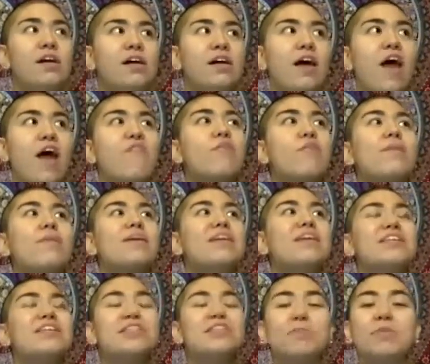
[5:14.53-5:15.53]
Everybody
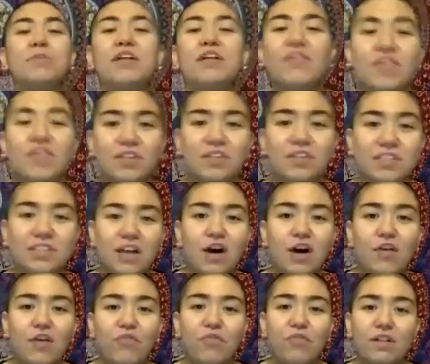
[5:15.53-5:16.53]
needs to believe in
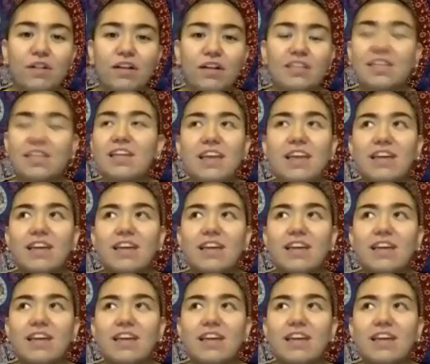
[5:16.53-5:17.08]
themselves, because in the end of